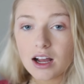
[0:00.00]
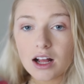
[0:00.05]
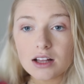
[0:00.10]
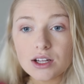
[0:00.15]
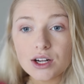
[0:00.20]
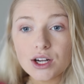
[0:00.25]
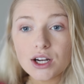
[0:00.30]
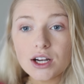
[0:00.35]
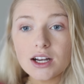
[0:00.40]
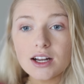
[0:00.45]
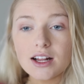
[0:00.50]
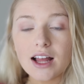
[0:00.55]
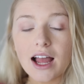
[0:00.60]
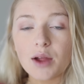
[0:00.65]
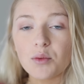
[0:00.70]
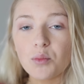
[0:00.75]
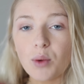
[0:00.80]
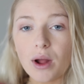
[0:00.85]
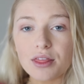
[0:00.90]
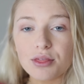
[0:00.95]
color.
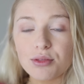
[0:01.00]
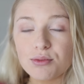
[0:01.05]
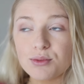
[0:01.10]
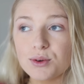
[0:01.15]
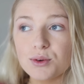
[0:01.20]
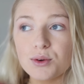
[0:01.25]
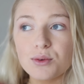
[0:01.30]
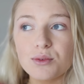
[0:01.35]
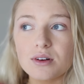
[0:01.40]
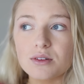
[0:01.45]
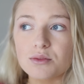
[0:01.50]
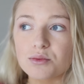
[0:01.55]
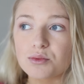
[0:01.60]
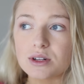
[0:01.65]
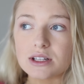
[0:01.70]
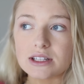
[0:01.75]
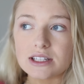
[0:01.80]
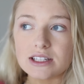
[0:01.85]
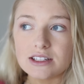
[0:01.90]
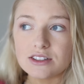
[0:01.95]
I went through
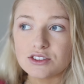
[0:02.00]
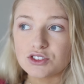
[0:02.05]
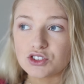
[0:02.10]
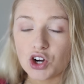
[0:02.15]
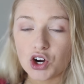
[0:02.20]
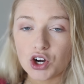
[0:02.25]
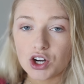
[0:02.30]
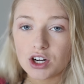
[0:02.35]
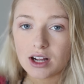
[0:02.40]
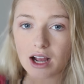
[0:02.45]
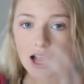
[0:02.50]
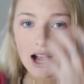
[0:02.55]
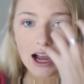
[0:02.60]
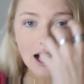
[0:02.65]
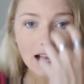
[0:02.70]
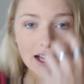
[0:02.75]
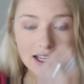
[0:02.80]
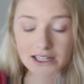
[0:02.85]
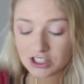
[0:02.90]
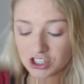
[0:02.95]
really dark
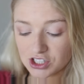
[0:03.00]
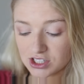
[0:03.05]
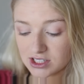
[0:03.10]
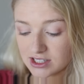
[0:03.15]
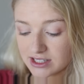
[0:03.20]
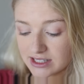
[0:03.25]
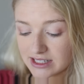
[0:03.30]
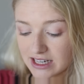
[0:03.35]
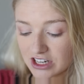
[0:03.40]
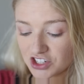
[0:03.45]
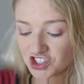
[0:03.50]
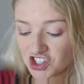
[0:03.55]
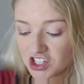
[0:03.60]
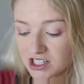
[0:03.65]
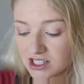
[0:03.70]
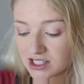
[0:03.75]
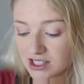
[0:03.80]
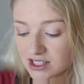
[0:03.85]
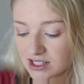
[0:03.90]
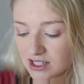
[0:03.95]
eye
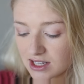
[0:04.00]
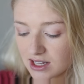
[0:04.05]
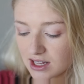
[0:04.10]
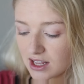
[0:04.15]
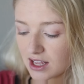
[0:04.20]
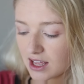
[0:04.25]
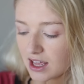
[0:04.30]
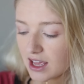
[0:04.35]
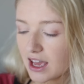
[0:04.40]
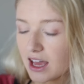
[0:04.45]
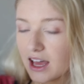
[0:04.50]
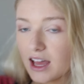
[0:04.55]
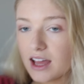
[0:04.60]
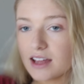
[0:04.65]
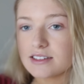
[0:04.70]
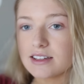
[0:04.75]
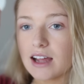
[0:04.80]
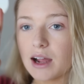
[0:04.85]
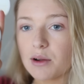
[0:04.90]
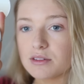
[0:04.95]
stages
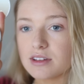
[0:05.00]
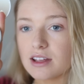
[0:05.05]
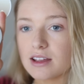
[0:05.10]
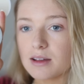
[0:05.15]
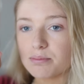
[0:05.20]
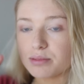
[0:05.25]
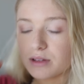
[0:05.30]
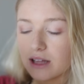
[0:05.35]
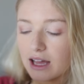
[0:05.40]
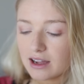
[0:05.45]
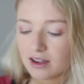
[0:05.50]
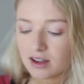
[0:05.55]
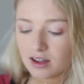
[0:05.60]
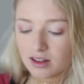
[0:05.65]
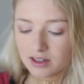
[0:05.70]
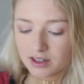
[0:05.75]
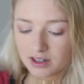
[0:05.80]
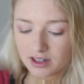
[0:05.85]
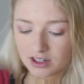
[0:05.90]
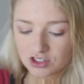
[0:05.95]
and I would take a black
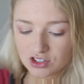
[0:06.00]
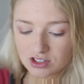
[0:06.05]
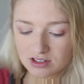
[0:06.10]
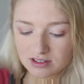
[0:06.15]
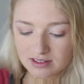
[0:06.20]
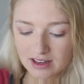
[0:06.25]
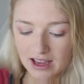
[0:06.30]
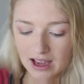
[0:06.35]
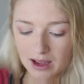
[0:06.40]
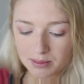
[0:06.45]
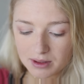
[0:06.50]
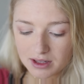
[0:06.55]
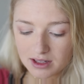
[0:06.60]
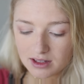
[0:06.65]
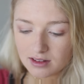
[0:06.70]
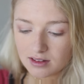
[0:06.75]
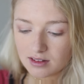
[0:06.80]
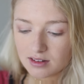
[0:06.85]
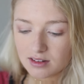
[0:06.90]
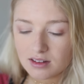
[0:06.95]
color and just dab
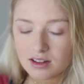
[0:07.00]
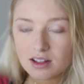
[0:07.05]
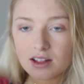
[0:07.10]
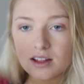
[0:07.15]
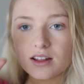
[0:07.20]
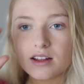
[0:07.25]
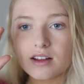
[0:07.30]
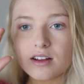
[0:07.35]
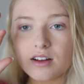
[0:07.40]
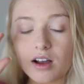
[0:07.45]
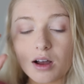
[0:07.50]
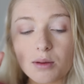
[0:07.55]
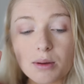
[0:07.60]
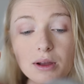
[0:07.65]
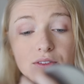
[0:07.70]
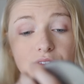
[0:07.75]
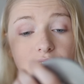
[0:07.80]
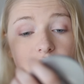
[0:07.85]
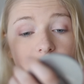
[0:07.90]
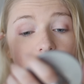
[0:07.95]
it on
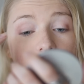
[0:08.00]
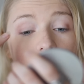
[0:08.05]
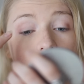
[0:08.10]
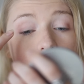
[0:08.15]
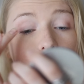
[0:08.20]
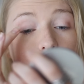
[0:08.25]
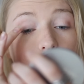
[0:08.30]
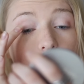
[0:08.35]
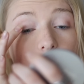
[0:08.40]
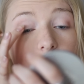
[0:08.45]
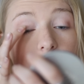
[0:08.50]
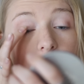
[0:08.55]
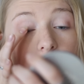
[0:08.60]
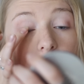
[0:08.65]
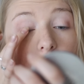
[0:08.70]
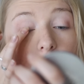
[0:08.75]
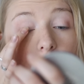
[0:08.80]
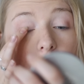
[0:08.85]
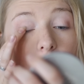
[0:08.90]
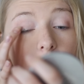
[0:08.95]
my finger and I'd put
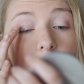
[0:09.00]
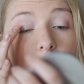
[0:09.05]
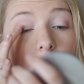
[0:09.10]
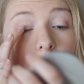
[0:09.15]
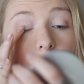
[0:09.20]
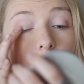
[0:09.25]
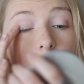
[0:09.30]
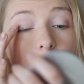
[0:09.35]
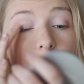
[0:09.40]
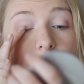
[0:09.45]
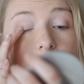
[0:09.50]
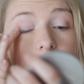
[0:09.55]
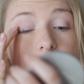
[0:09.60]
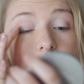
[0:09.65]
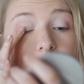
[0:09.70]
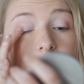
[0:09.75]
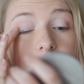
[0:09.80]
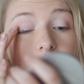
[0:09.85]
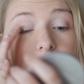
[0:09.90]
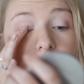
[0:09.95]
it on my
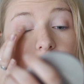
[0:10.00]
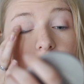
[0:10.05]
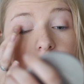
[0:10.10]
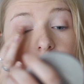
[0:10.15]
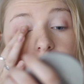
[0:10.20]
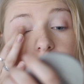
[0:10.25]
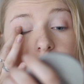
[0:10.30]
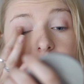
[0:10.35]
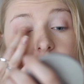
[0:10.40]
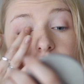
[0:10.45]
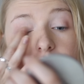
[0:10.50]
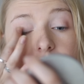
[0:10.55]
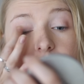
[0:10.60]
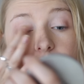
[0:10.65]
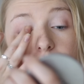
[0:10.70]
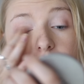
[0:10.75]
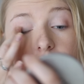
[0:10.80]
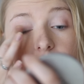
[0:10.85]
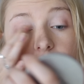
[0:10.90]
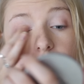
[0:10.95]
lid and I'd
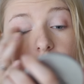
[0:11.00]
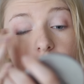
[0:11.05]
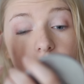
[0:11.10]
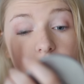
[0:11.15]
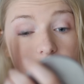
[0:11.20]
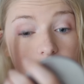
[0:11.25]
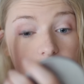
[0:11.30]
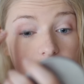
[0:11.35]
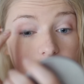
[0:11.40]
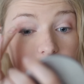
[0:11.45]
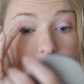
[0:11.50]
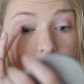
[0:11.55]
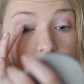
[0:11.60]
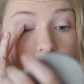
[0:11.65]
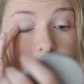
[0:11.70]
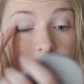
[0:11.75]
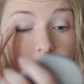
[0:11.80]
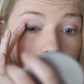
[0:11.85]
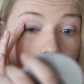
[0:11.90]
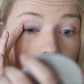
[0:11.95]
smear it on the lid.